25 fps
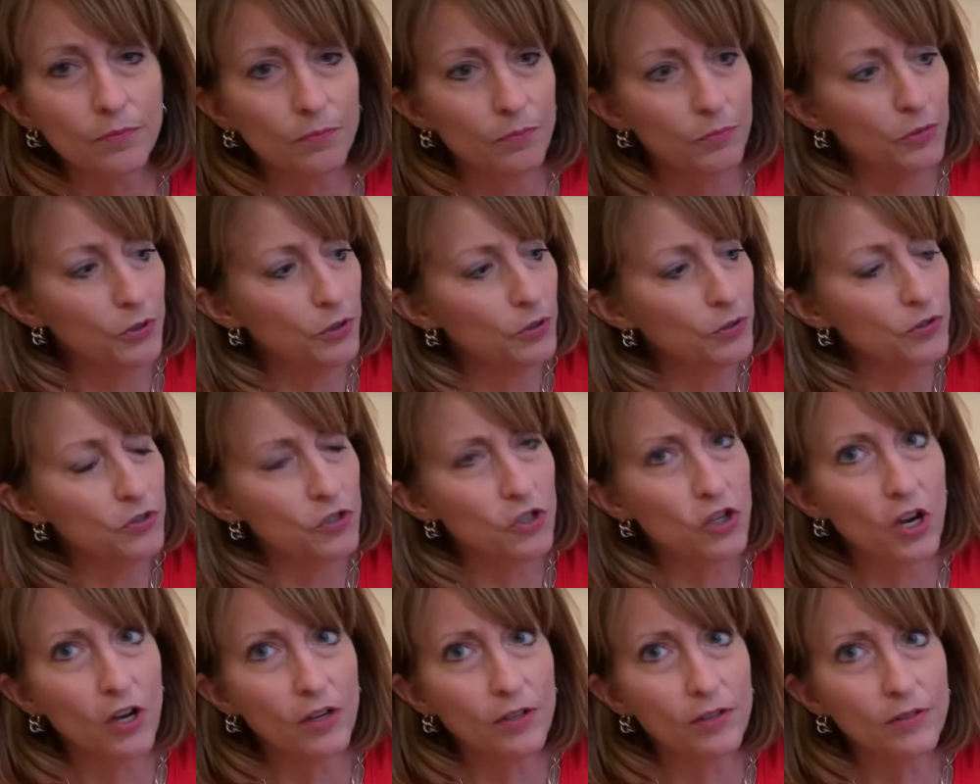good
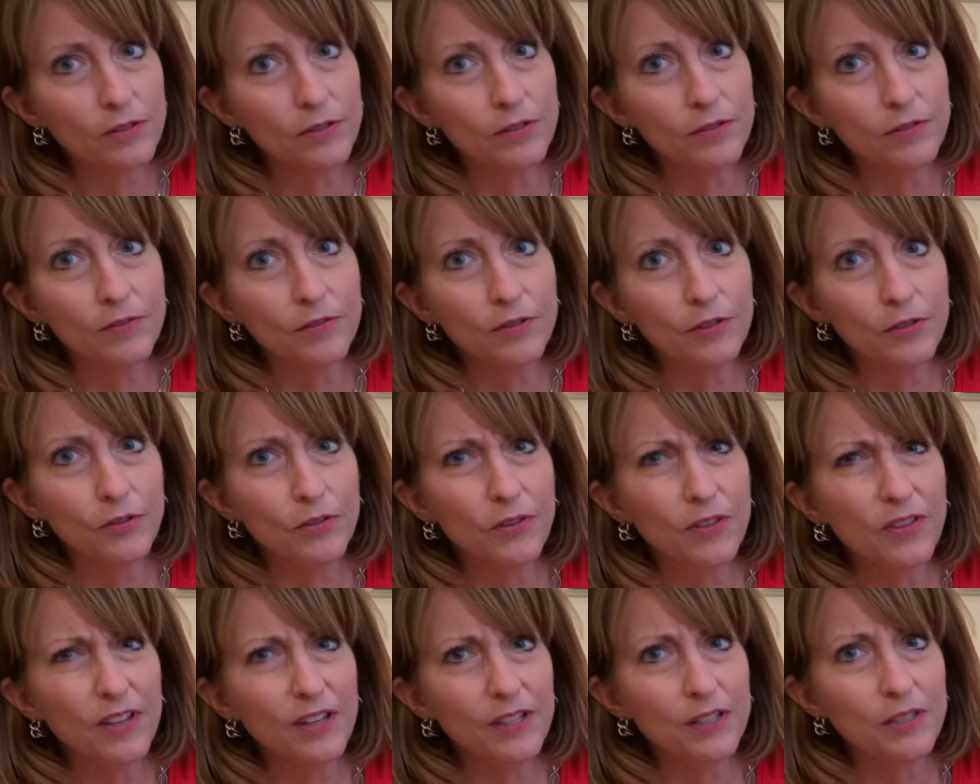chunks, the good
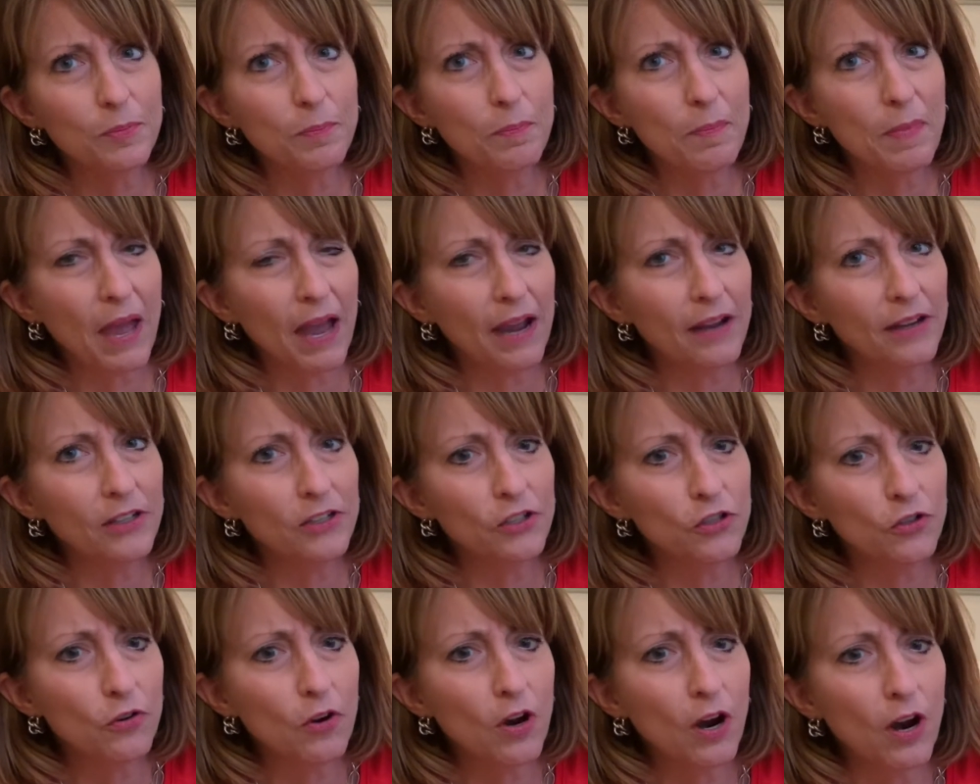things back in
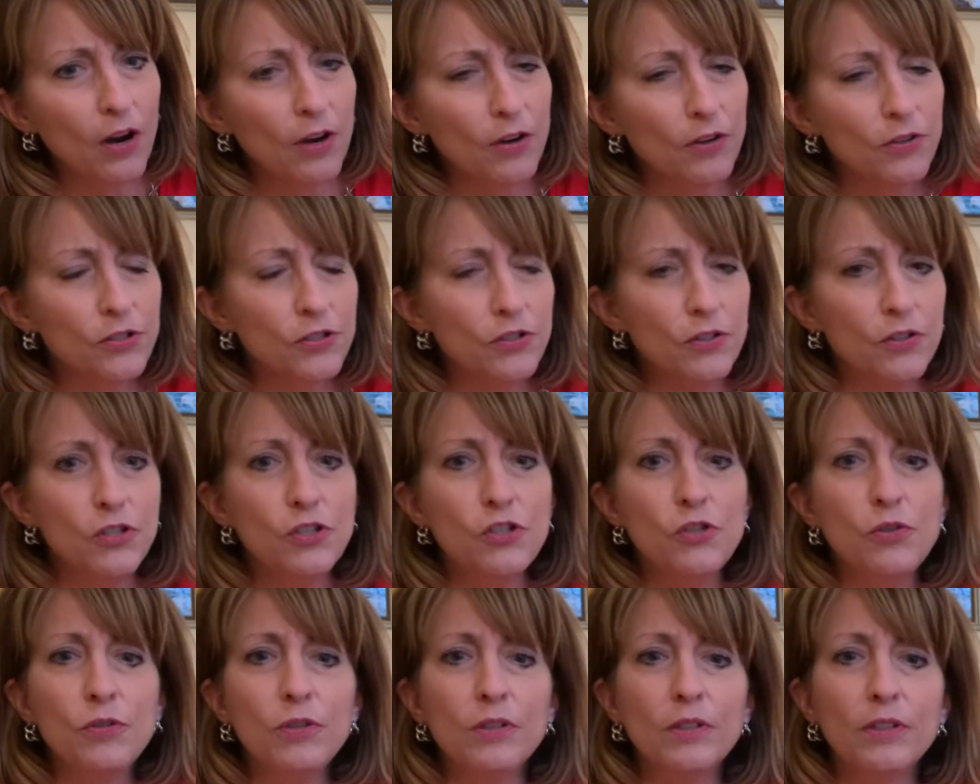your heart so that
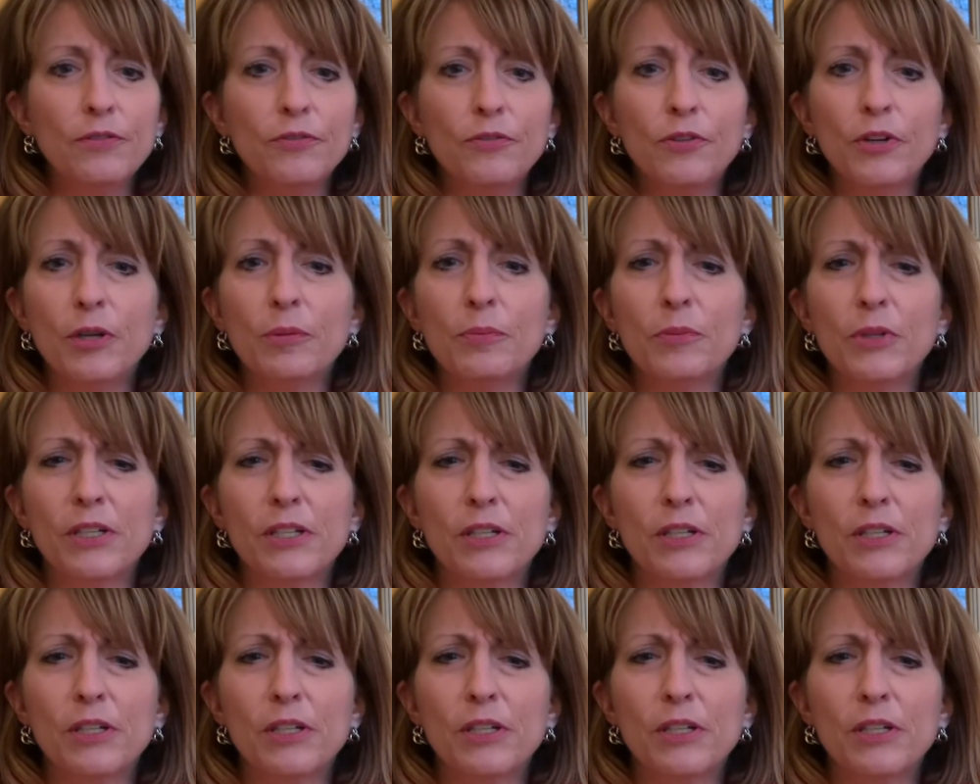you could live for him, like